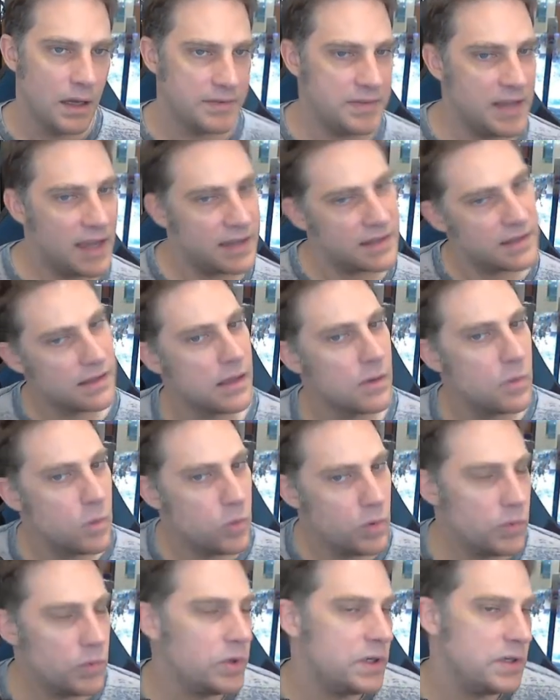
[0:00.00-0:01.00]
technically
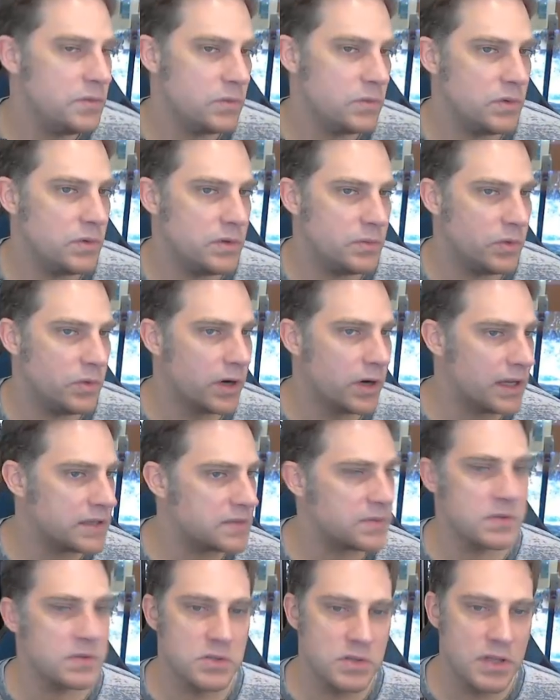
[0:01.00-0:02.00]
we're not
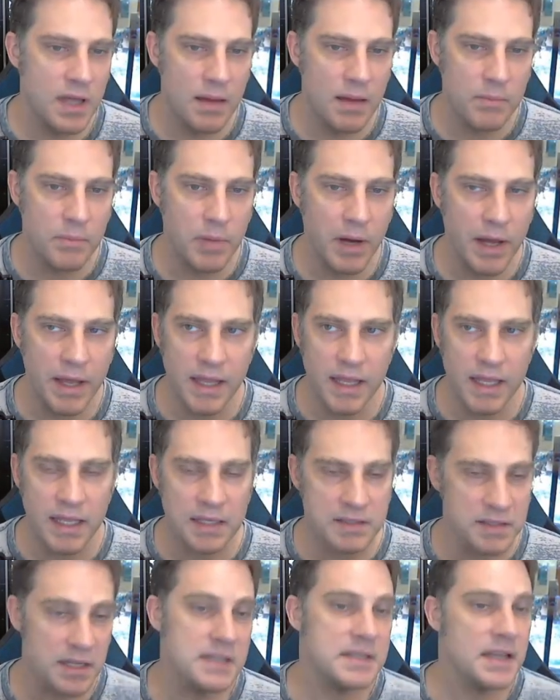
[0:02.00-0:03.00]
supposed to do that, but it
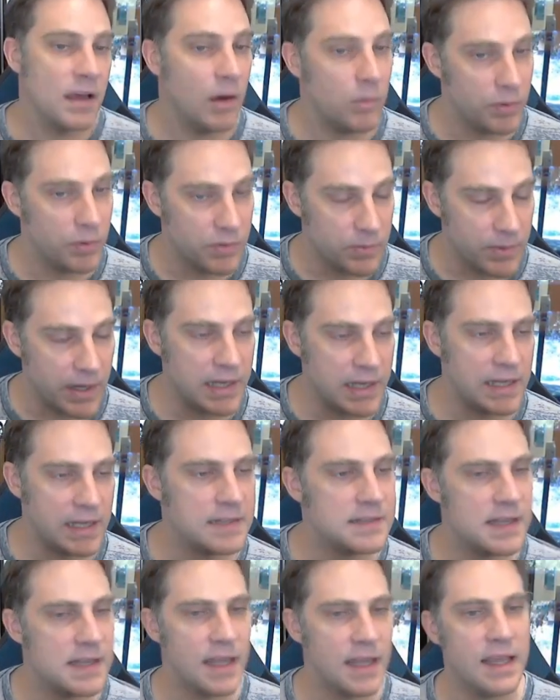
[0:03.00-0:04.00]
does help with the
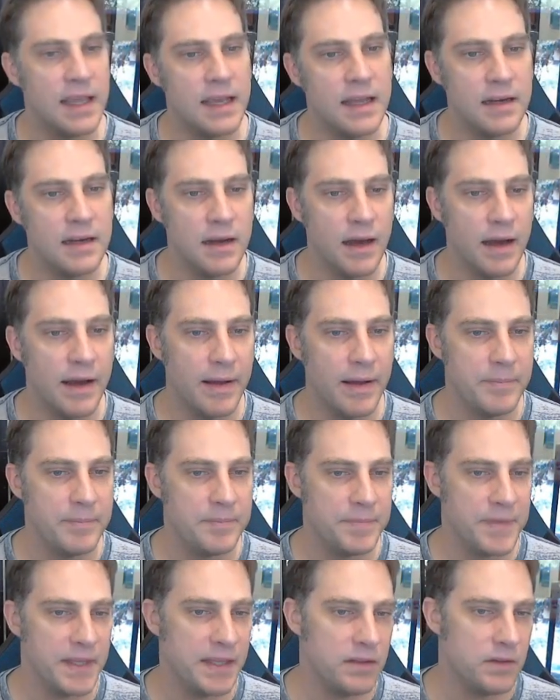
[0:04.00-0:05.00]
rankings, and
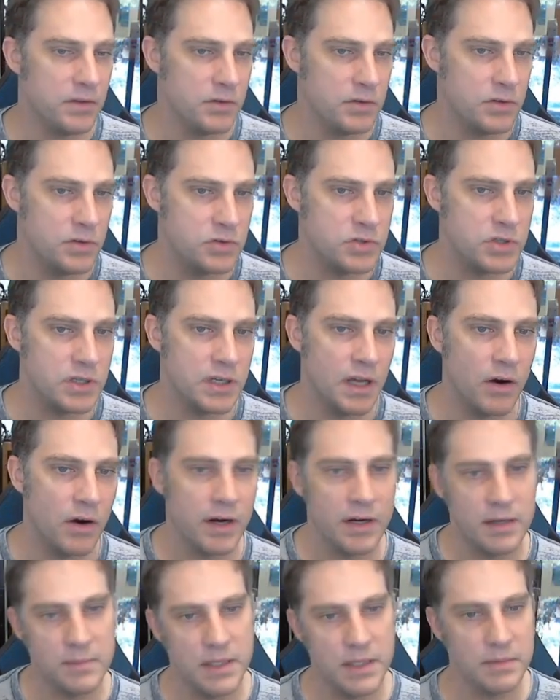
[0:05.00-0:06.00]
you usually are going
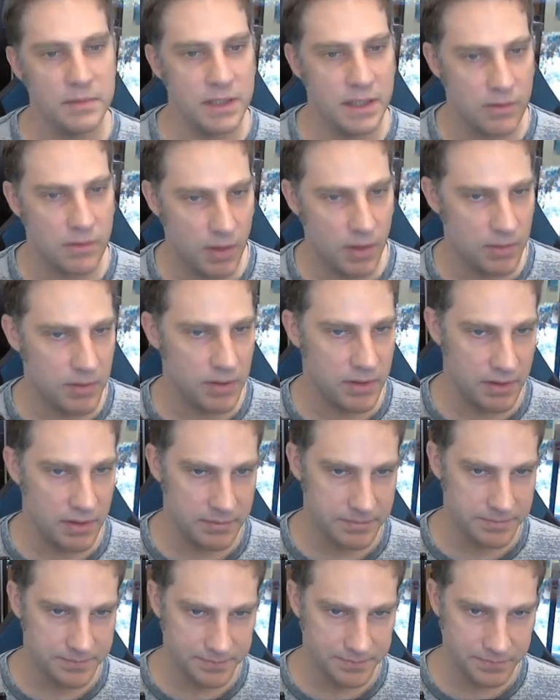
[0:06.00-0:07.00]
to be able to get away with it.
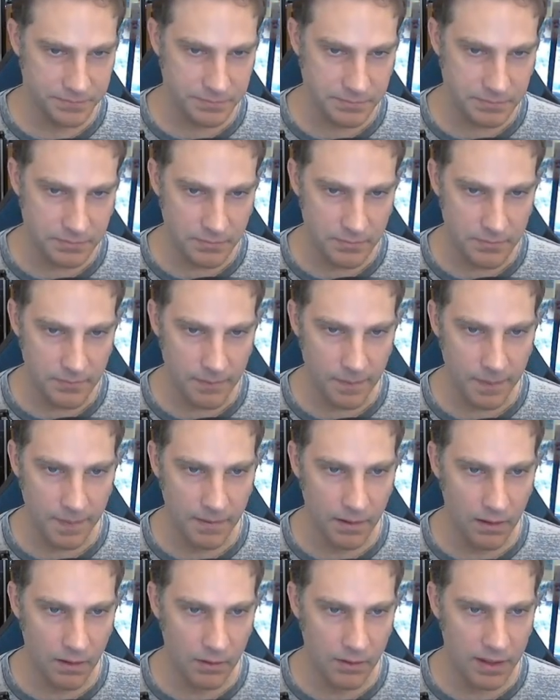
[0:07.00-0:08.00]

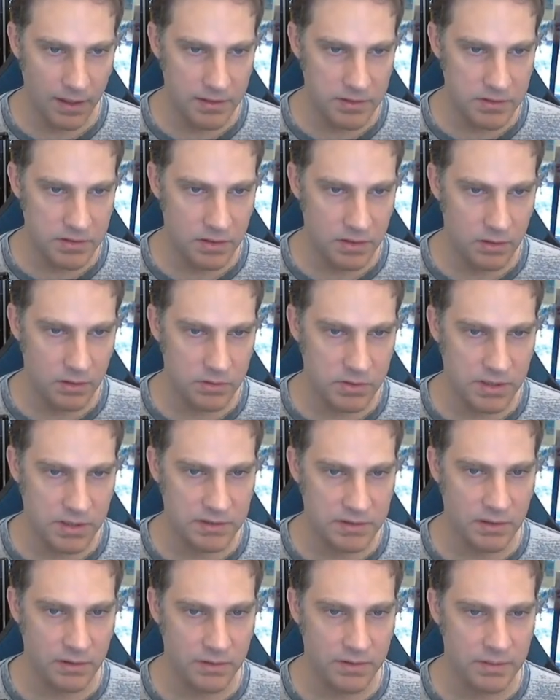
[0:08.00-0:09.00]
Okay, so select
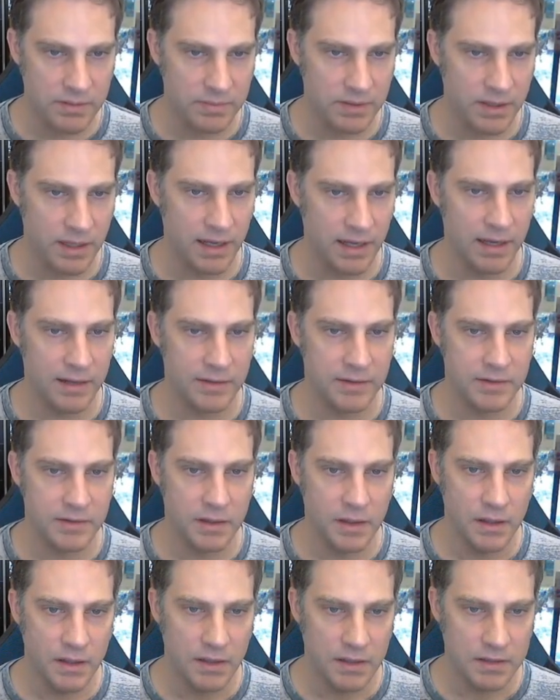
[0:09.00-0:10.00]
all that apply.
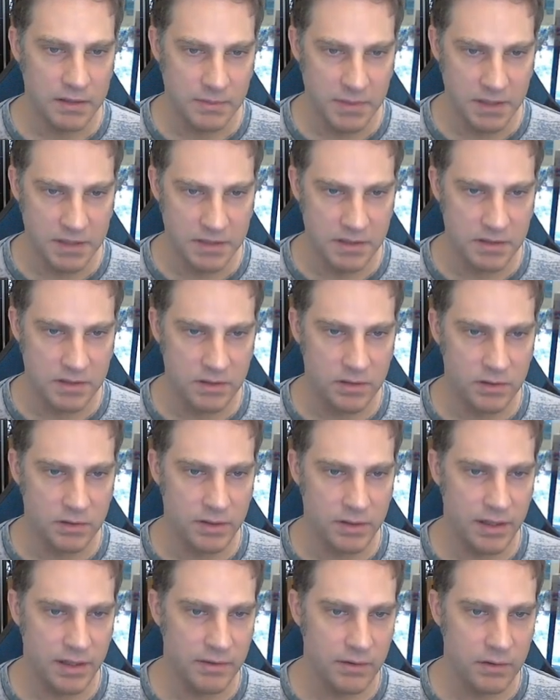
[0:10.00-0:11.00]
Some of this is new.
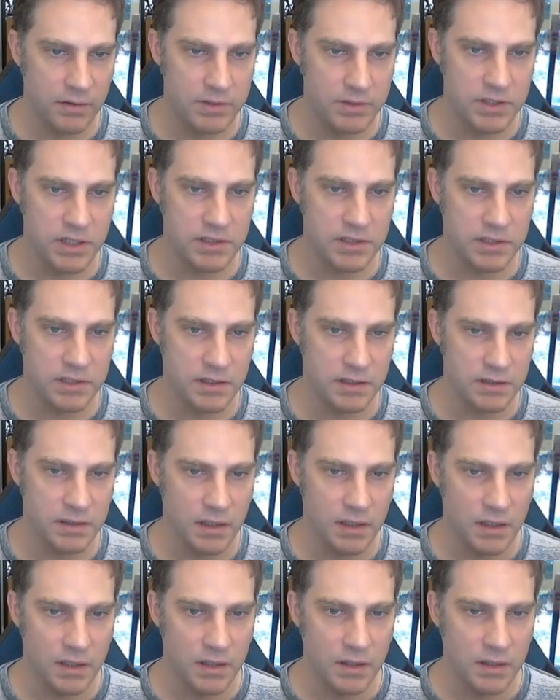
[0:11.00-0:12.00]
They're always changing this.
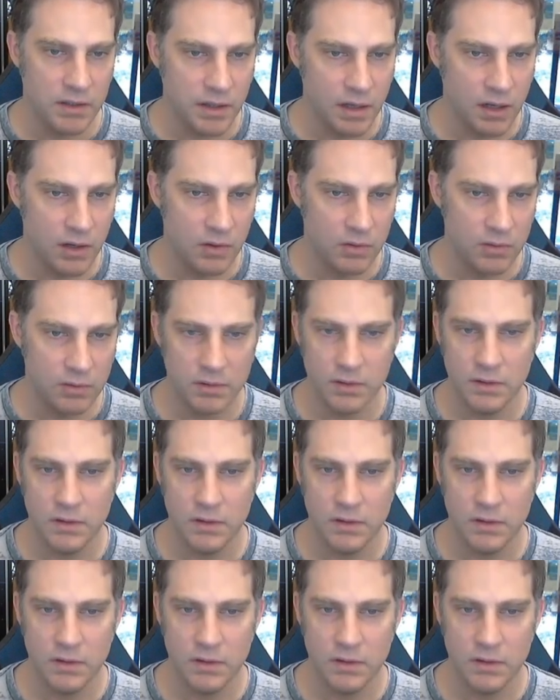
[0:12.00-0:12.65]
No.